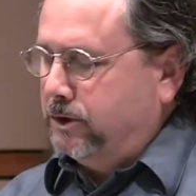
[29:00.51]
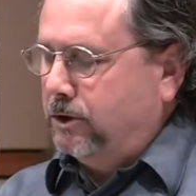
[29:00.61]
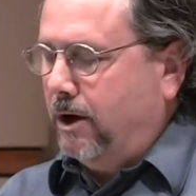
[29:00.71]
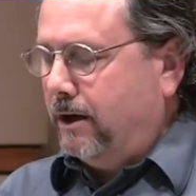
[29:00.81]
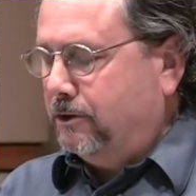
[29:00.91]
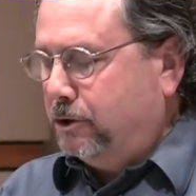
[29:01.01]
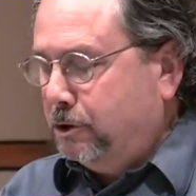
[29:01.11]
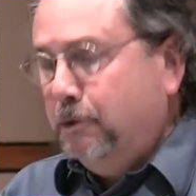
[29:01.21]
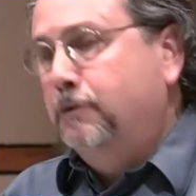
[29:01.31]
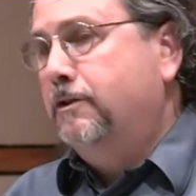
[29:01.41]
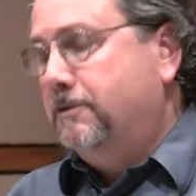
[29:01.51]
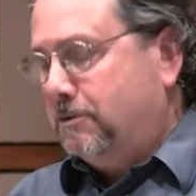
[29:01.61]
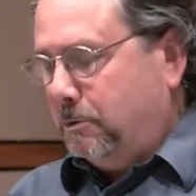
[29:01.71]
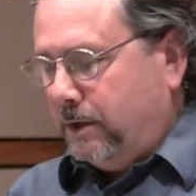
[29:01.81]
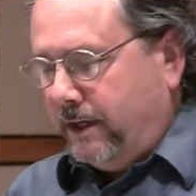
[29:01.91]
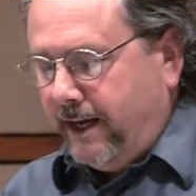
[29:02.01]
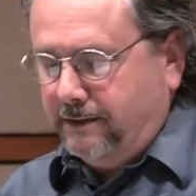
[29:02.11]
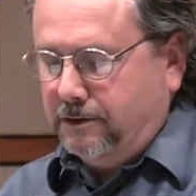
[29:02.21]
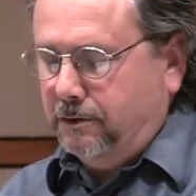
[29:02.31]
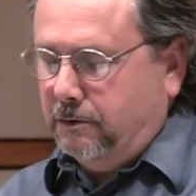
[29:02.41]
God chooses to
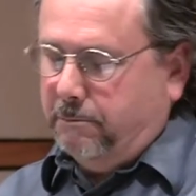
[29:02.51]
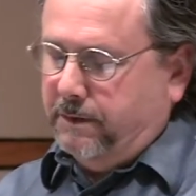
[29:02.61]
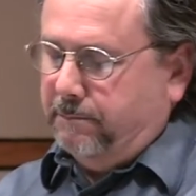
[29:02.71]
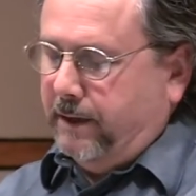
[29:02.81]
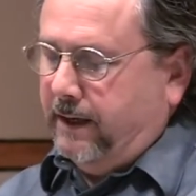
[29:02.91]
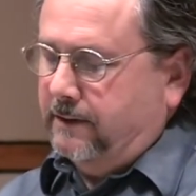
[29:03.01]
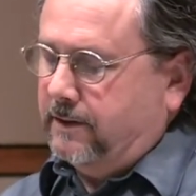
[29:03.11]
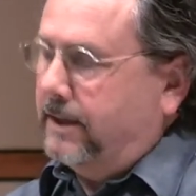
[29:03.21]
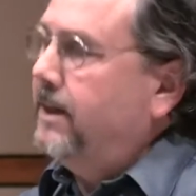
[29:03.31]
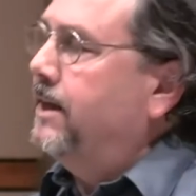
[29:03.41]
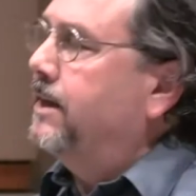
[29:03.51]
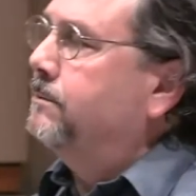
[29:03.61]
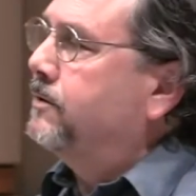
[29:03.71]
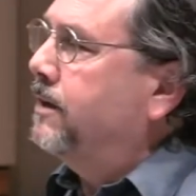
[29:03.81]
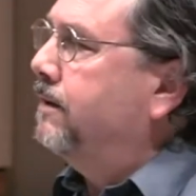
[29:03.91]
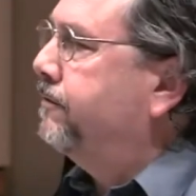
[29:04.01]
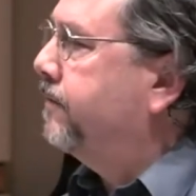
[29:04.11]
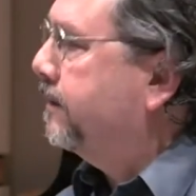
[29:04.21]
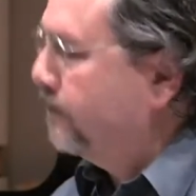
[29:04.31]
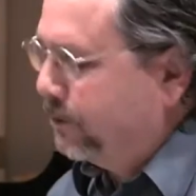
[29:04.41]
relate to human beings that he himself
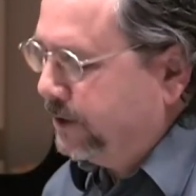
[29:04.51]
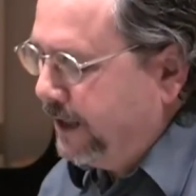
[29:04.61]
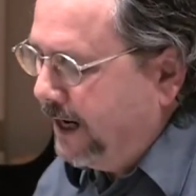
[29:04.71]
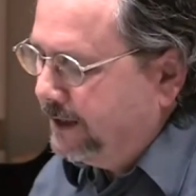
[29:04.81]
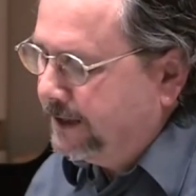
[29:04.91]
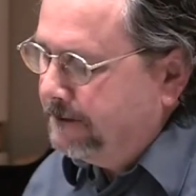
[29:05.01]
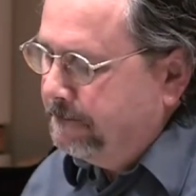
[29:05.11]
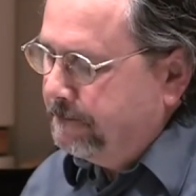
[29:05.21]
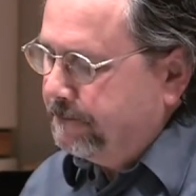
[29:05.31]
has created.